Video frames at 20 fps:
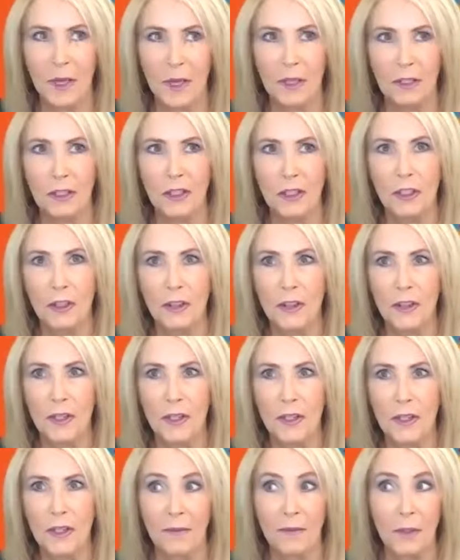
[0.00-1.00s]
a
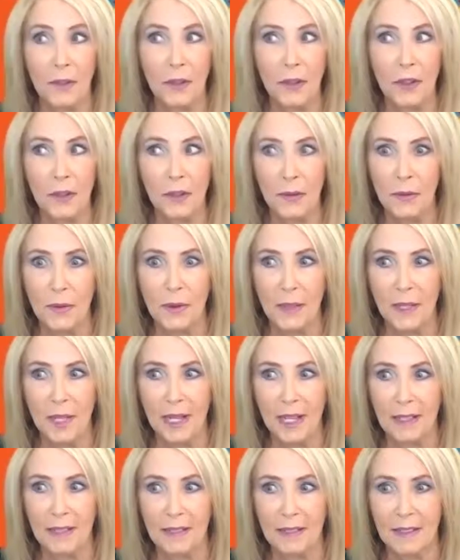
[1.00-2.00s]
journey for you
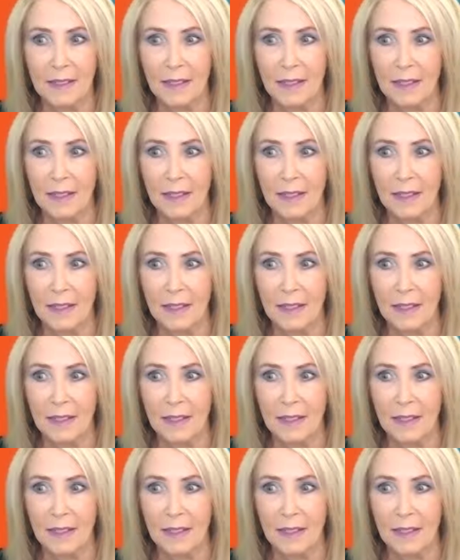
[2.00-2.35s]
that